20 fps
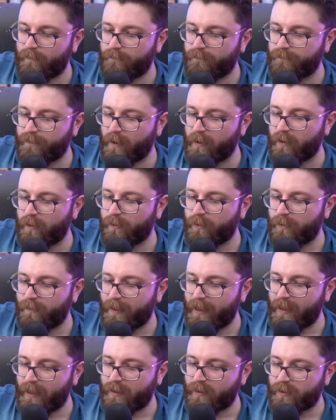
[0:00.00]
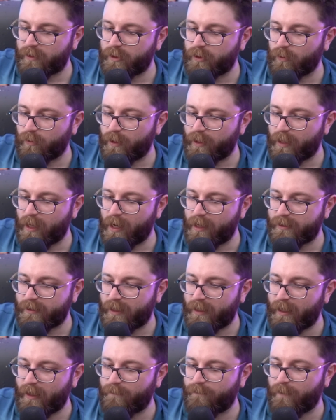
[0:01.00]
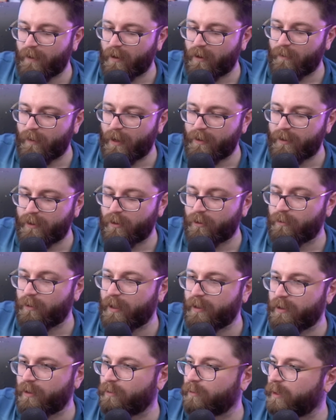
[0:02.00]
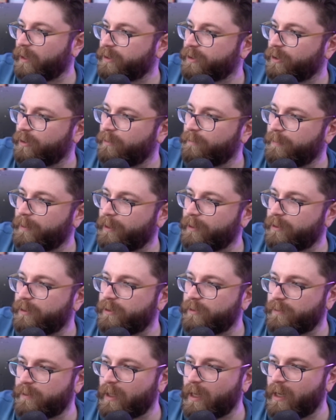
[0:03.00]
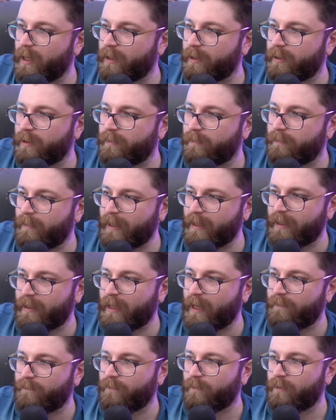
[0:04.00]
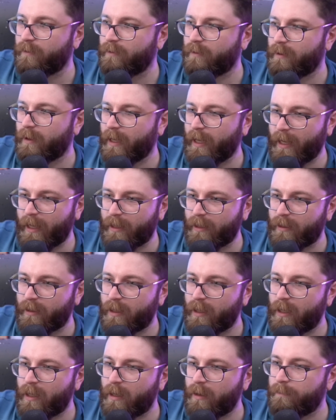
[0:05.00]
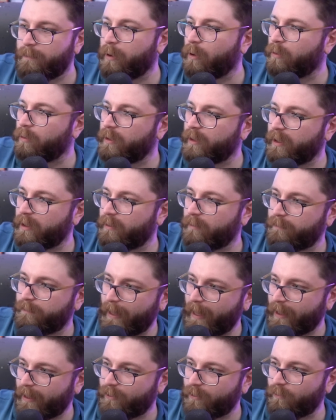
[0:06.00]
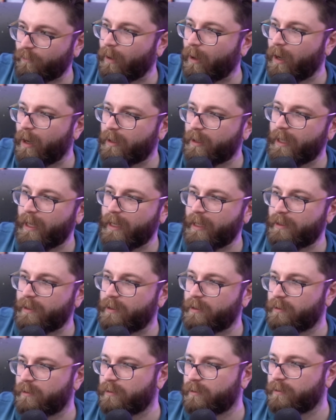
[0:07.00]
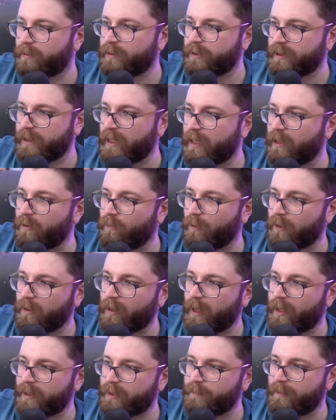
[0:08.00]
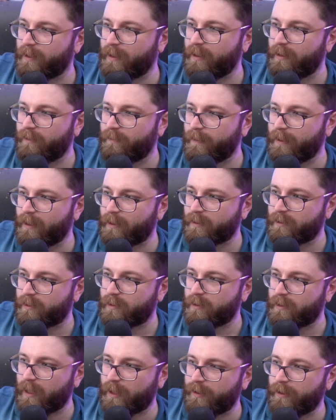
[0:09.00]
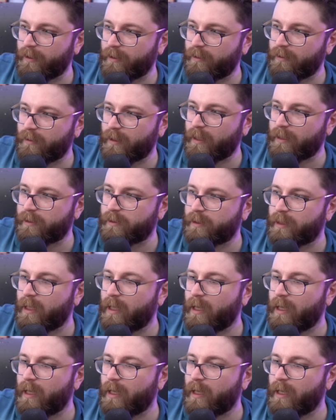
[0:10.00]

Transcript: follow the main story content and fuck around at your leisure, but do not make an effort at pulling back the rock and seeing what lies beneath, because nothing does.